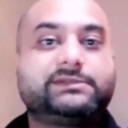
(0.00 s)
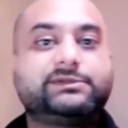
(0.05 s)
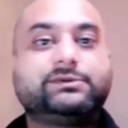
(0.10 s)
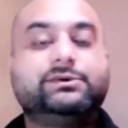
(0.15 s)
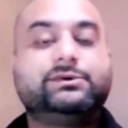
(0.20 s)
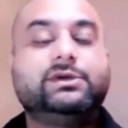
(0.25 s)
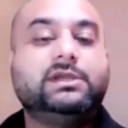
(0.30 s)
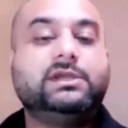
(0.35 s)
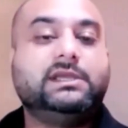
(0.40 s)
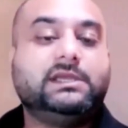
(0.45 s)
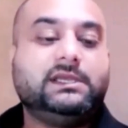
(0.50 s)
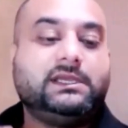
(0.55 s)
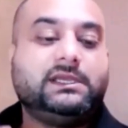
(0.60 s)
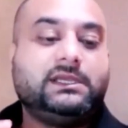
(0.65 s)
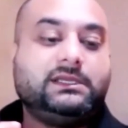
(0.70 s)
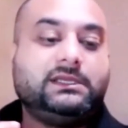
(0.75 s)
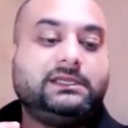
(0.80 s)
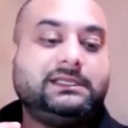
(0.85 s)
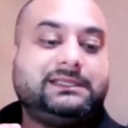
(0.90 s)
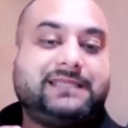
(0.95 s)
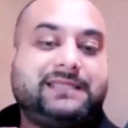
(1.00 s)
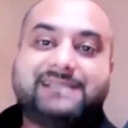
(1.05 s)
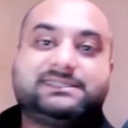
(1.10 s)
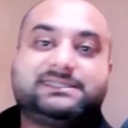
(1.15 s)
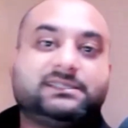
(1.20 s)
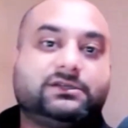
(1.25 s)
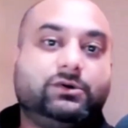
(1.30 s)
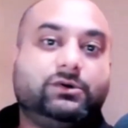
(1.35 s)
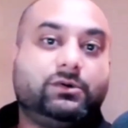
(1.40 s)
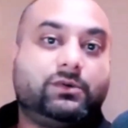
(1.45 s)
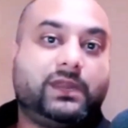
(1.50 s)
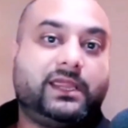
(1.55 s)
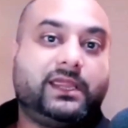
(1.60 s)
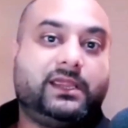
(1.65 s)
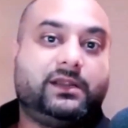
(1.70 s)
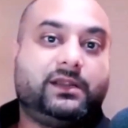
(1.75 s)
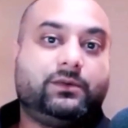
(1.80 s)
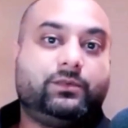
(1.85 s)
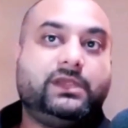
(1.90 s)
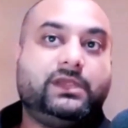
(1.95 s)
So that's the goal right
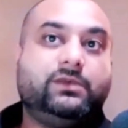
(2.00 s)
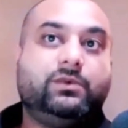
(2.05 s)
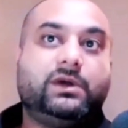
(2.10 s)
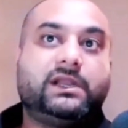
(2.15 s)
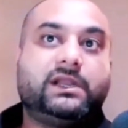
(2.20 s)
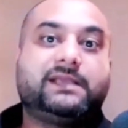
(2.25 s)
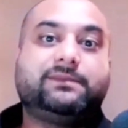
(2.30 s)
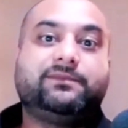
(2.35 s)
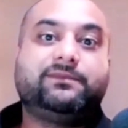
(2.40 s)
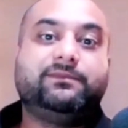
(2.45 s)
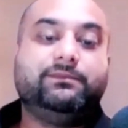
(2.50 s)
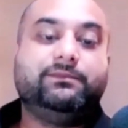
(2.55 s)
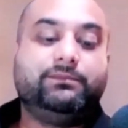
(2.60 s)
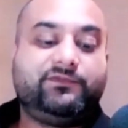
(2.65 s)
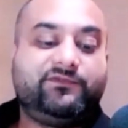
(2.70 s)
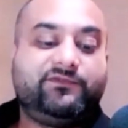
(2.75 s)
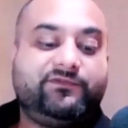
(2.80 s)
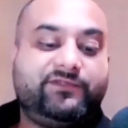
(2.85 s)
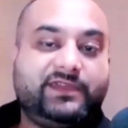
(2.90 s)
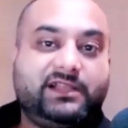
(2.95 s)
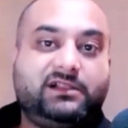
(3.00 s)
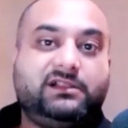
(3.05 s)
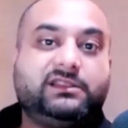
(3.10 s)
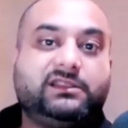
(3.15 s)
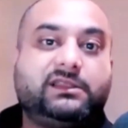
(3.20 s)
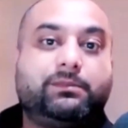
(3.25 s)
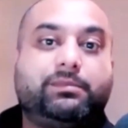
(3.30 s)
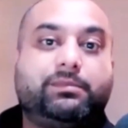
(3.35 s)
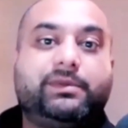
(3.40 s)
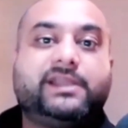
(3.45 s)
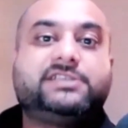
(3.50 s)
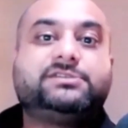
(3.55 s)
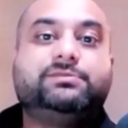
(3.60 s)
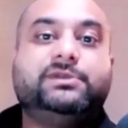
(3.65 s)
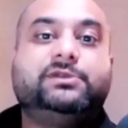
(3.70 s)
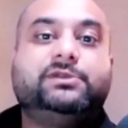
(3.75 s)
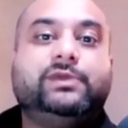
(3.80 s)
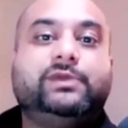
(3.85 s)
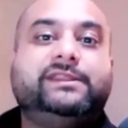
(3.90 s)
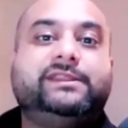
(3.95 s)
here. We want to fill the bridge
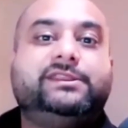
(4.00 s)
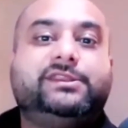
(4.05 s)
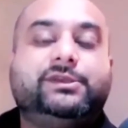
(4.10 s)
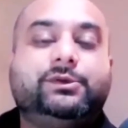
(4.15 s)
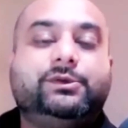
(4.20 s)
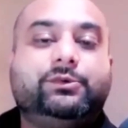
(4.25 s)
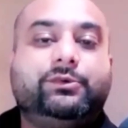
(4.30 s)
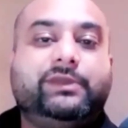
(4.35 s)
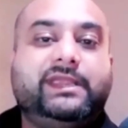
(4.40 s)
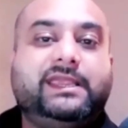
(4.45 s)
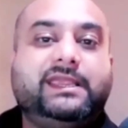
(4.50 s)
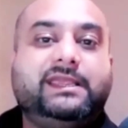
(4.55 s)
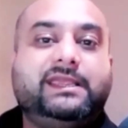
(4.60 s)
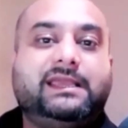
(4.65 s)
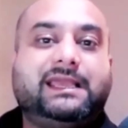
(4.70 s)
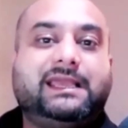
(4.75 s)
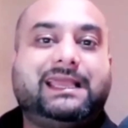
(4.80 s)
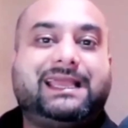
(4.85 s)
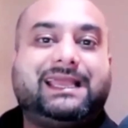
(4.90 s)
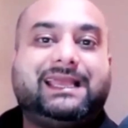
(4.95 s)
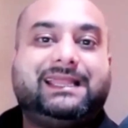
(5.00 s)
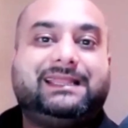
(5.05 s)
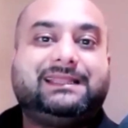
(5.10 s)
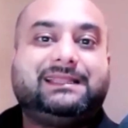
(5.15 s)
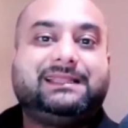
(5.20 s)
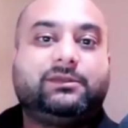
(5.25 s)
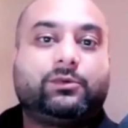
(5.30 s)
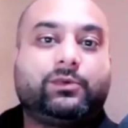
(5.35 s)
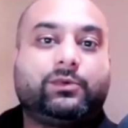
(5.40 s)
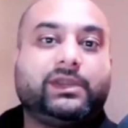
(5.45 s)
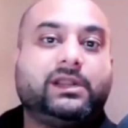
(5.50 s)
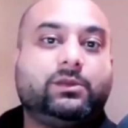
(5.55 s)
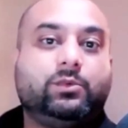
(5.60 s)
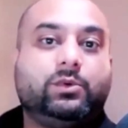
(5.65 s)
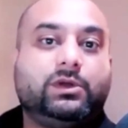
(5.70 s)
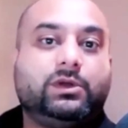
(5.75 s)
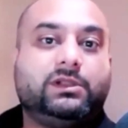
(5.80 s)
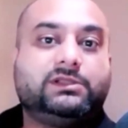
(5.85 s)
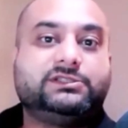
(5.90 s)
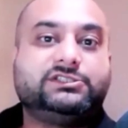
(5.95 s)
between theory and real
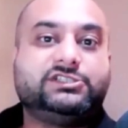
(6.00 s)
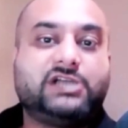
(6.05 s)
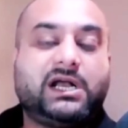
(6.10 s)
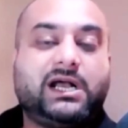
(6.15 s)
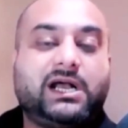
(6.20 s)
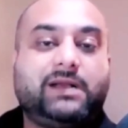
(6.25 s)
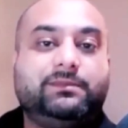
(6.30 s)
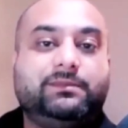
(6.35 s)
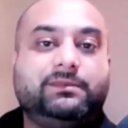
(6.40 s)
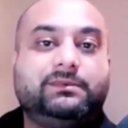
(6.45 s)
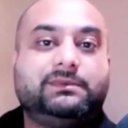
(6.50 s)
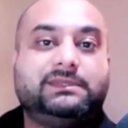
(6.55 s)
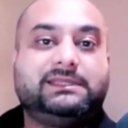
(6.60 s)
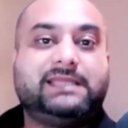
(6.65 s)
world job.